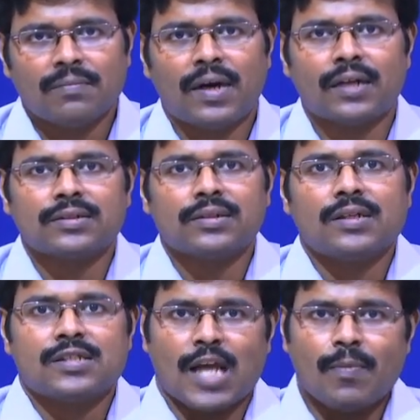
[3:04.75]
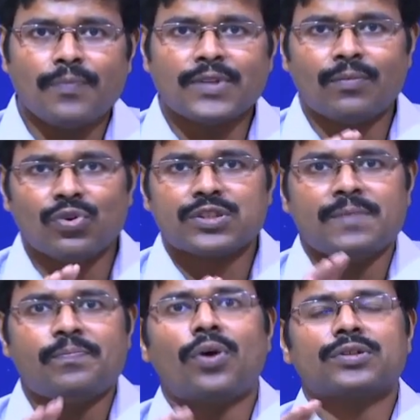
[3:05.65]
but some of the most
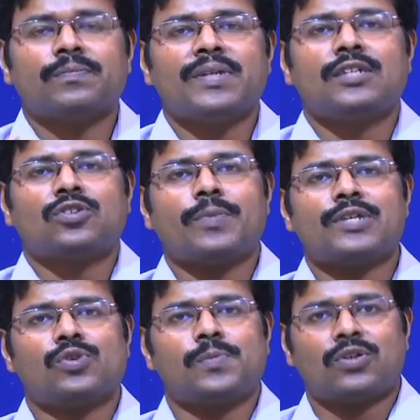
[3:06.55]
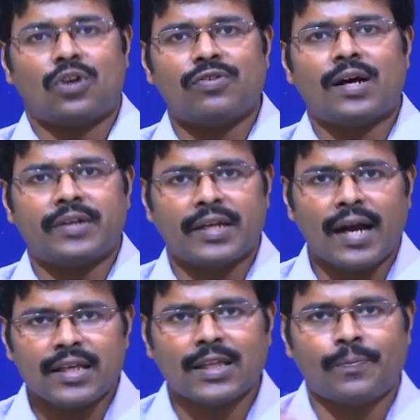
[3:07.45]
important basic topics will be covered
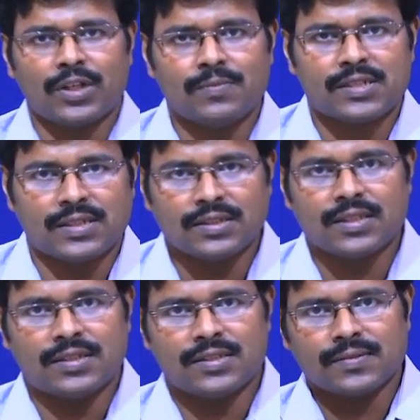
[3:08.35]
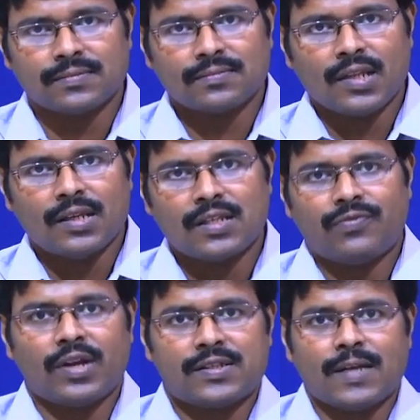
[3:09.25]
regarding the polymer synthesis, say
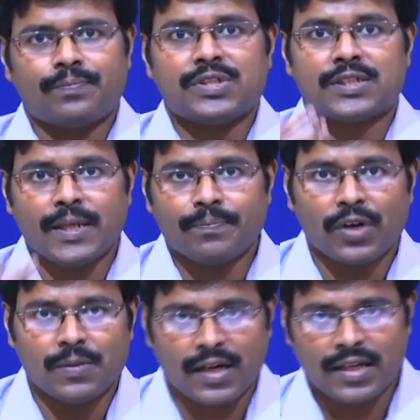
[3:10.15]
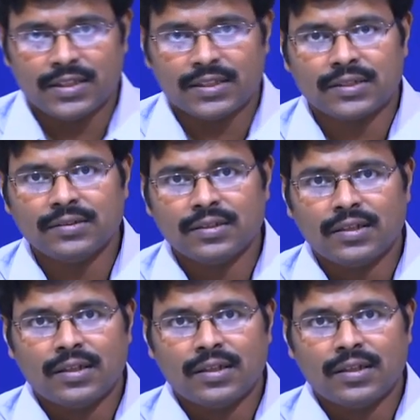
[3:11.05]
for example, step polymerization,